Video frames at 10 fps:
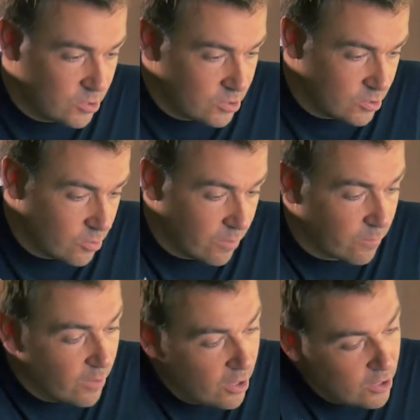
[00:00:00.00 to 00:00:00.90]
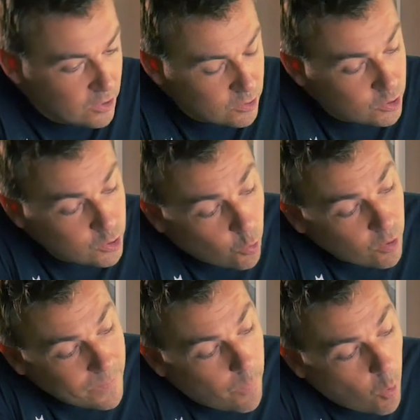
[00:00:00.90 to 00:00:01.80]
sort of
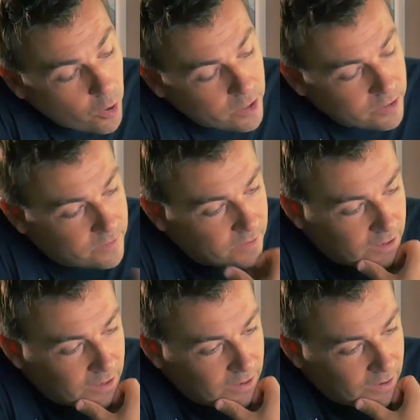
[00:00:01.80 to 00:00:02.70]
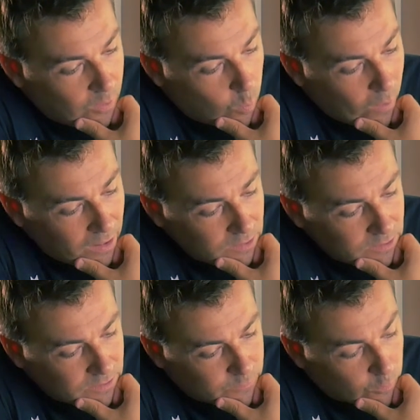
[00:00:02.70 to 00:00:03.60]
storyboarded
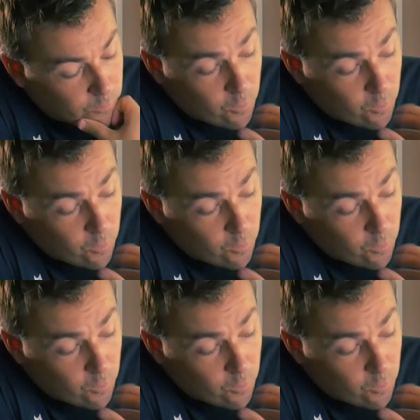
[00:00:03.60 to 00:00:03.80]
well for